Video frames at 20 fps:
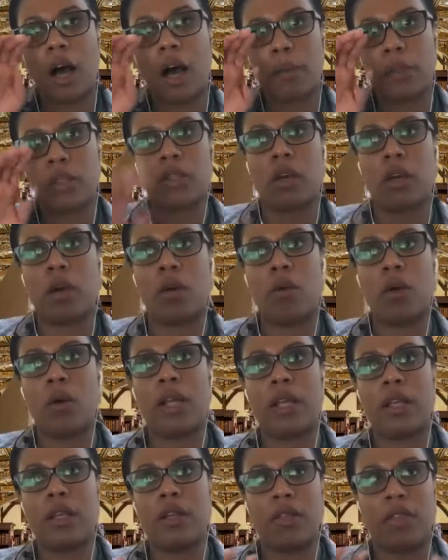So
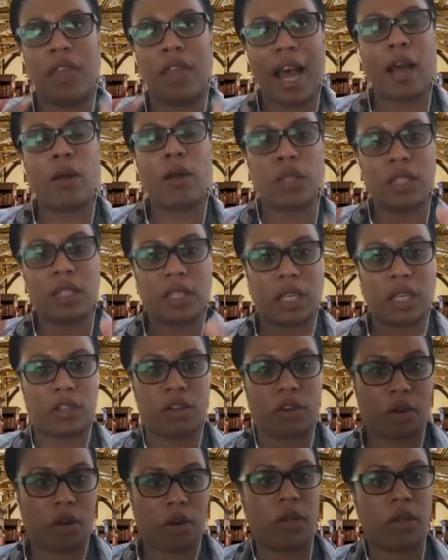that was
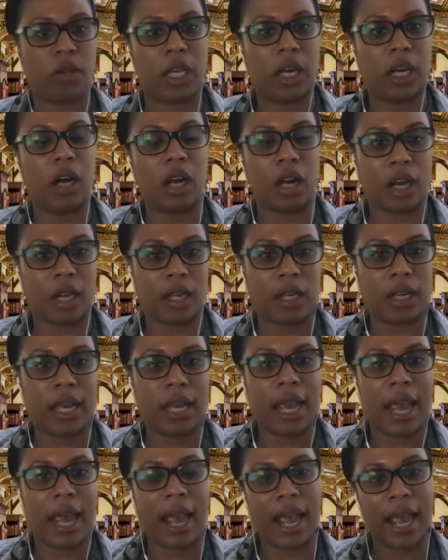centered early on.
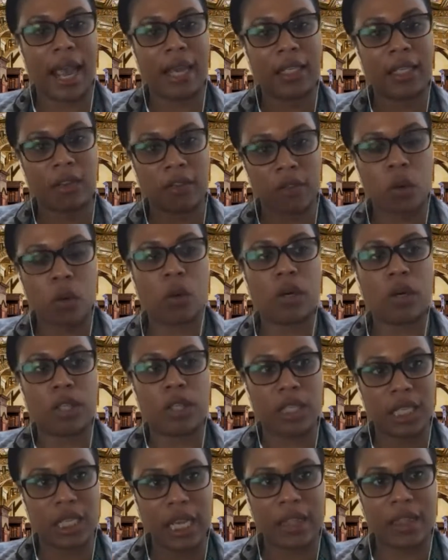And of
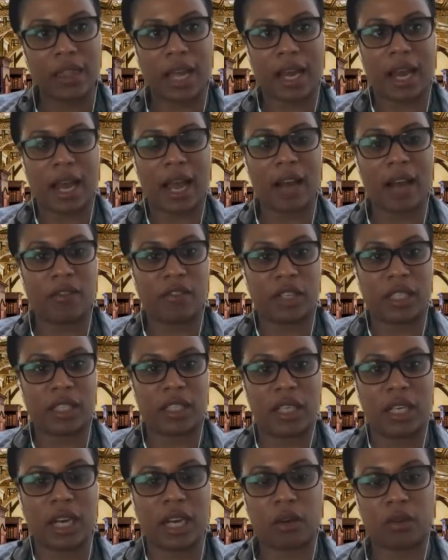course, in that
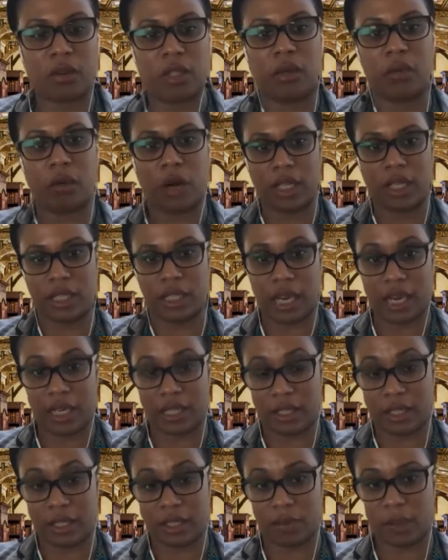advocacy, not only raising that as
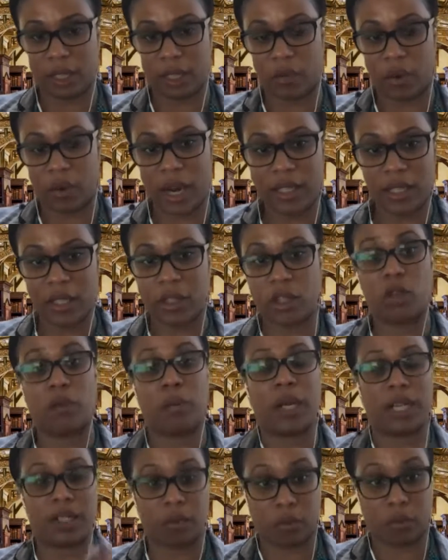a disability rights issue,
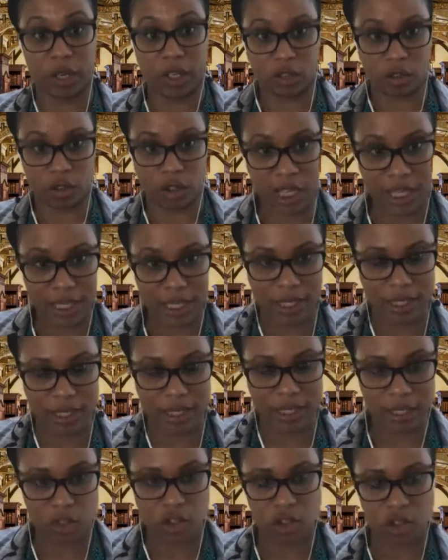but as a racial justice
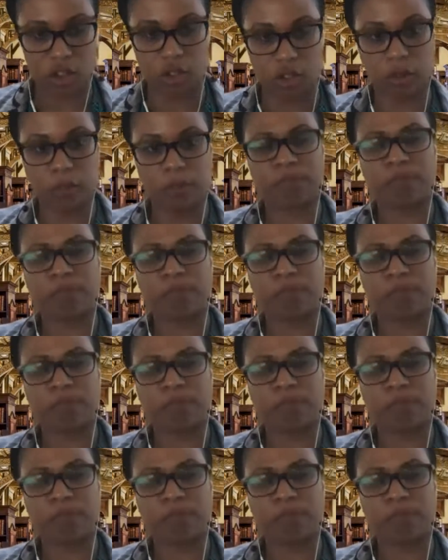issue.